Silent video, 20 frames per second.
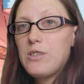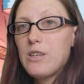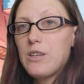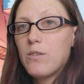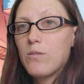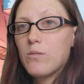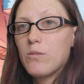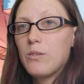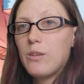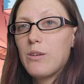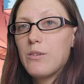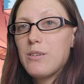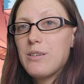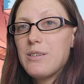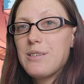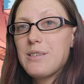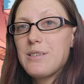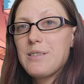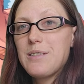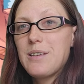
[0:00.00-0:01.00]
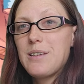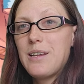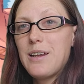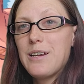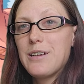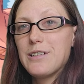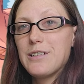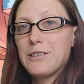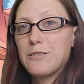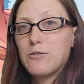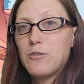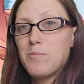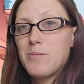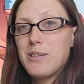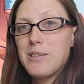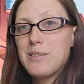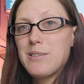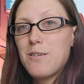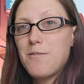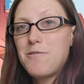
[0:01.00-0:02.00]
thing you will notice is that Eric will be
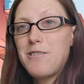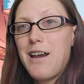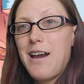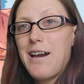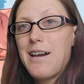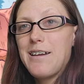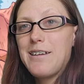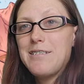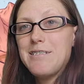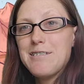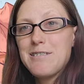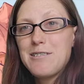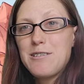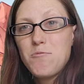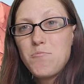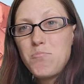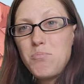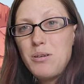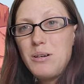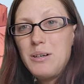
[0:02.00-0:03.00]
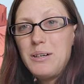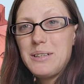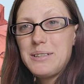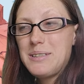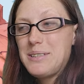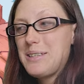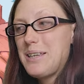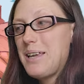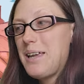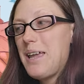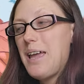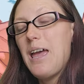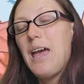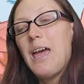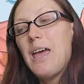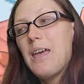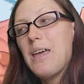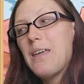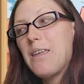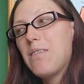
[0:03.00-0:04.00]
so kind as to put
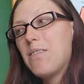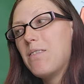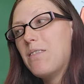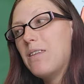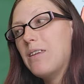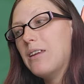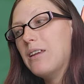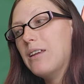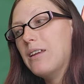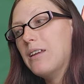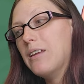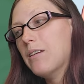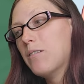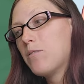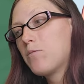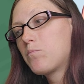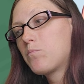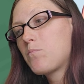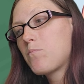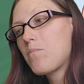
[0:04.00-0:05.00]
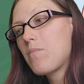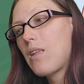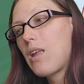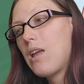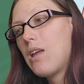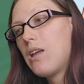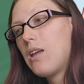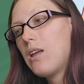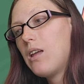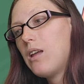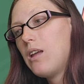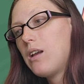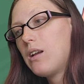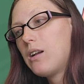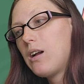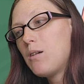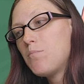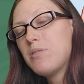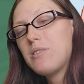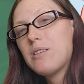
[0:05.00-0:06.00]
the
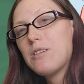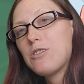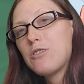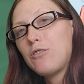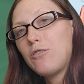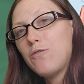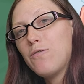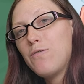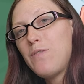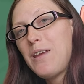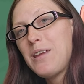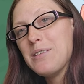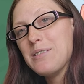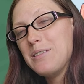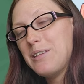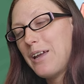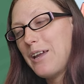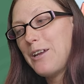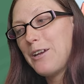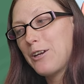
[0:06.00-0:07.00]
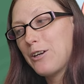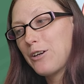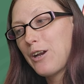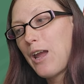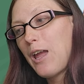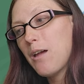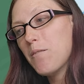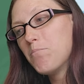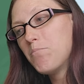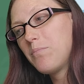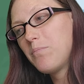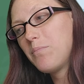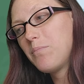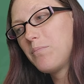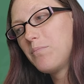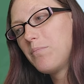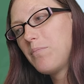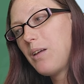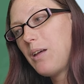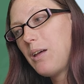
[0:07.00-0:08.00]
compositional phase diagram
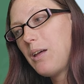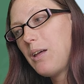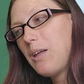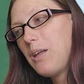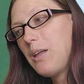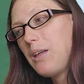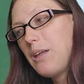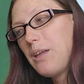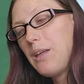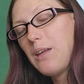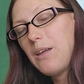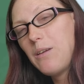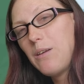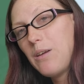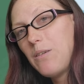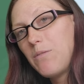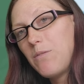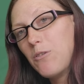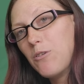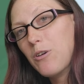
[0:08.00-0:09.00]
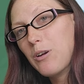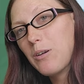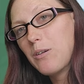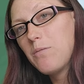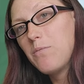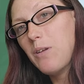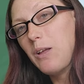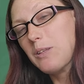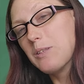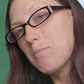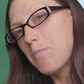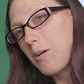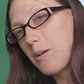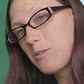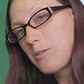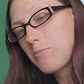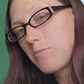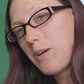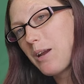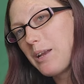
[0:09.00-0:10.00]
for
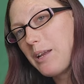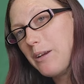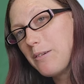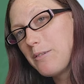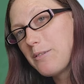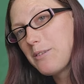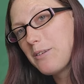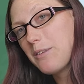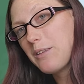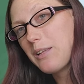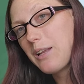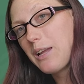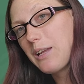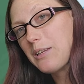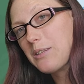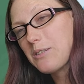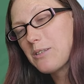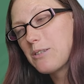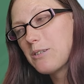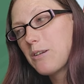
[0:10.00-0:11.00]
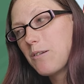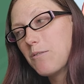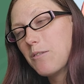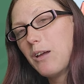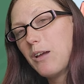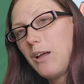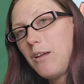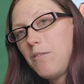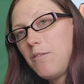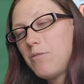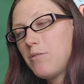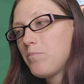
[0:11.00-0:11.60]
feldspars right here so that I can show it off.